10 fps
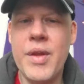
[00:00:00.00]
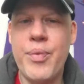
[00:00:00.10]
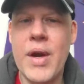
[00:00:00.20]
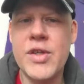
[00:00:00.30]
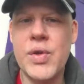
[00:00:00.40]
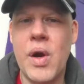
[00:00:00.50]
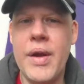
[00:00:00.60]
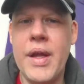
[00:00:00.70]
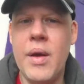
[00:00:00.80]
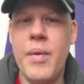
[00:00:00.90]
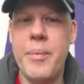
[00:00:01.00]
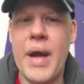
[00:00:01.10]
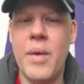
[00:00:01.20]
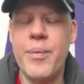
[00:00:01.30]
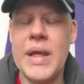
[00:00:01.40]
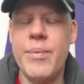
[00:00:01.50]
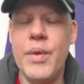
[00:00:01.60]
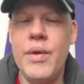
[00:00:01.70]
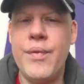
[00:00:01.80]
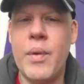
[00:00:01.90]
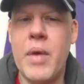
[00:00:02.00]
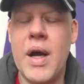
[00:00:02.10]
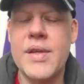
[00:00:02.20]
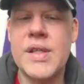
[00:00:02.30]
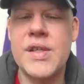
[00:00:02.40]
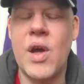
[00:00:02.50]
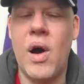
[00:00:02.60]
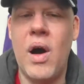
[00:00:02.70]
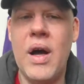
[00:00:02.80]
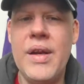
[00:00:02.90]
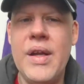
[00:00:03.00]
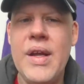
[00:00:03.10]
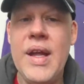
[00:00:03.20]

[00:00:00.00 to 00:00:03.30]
of the pressure on him about being moved from us is gone.